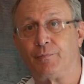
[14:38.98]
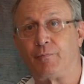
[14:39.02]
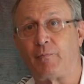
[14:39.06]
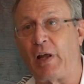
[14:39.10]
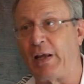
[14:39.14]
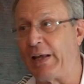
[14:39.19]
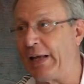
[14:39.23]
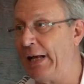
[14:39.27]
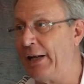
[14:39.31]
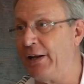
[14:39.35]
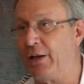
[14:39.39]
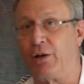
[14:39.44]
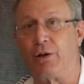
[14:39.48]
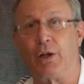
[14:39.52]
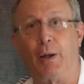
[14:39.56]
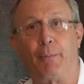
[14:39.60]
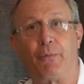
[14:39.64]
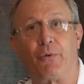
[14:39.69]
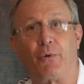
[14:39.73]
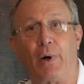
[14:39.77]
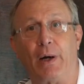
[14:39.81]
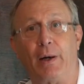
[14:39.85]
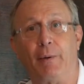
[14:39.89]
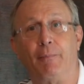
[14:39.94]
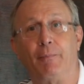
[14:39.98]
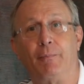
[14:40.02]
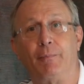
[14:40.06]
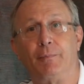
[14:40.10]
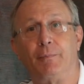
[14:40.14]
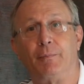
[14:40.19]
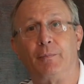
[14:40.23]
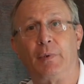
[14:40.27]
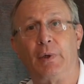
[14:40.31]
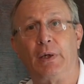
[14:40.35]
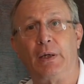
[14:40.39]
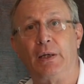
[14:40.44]
Again in clip 3.
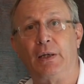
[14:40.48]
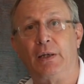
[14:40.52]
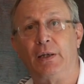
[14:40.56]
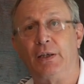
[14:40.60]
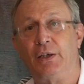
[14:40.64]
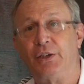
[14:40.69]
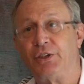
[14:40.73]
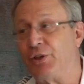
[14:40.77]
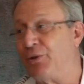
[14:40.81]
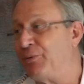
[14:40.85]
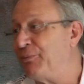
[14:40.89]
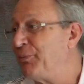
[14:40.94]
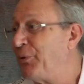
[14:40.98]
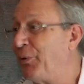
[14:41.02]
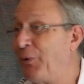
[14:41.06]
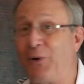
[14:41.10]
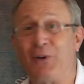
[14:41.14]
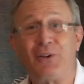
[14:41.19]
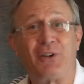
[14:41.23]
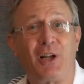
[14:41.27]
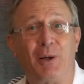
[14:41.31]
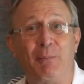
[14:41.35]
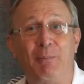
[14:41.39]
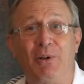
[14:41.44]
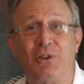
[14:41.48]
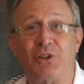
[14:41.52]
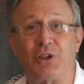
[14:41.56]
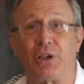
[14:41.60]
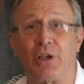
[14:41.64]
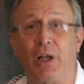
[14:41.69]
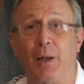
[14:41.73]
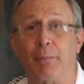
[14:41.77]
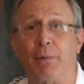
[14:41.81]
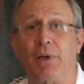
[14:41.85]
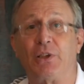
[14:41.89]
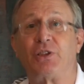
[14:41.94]
So on to the music
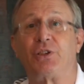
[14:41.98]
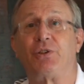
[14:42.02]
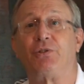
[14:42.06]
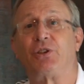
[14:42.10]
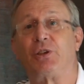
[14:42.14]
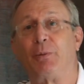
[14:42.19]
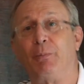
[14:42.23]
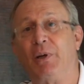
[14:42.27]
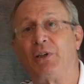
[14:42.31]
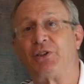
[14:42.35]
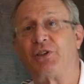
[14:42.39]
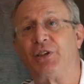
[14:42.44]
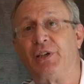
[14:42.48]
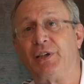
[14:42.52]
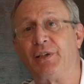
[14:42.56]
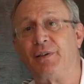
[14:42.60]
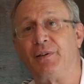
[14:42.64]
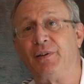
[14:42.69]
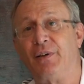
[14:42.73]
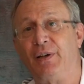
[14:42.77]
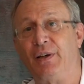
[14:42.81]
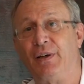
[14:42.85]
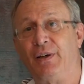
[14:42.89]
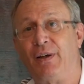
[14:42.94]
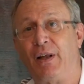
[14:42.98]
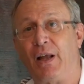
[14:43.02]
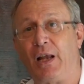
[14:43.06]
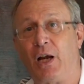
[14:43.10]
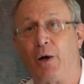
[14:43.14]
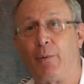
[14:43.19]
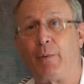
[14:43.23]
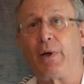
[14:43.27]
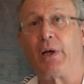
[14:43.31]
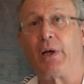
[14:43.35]
clip. Let's do some listening. Here we